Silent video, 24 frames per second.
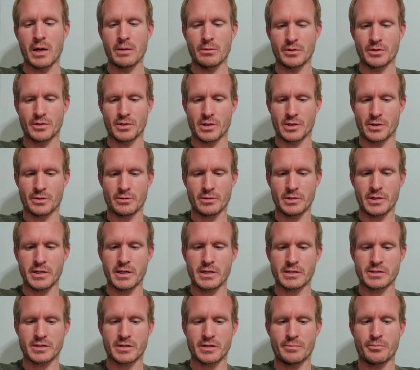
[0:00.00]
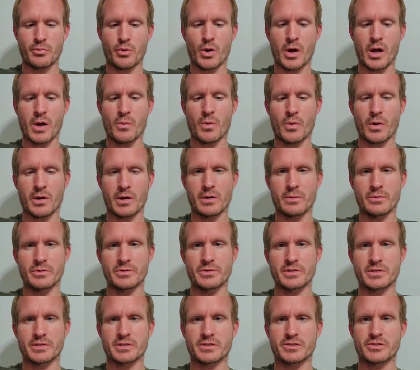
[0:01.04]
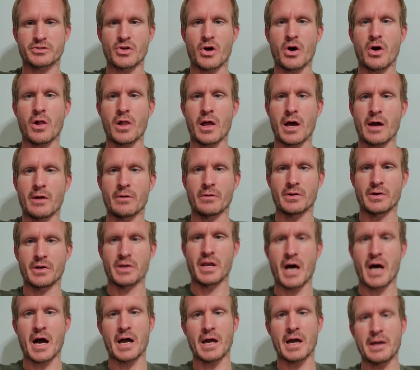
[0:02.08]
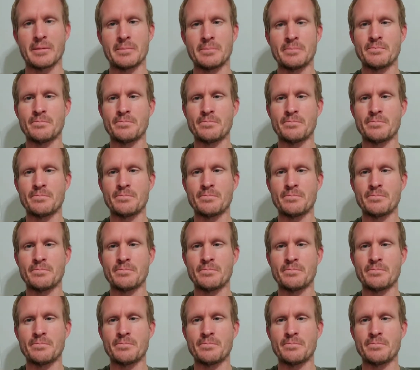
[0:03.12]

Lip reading: would literally get to the point where it would just stall out and die.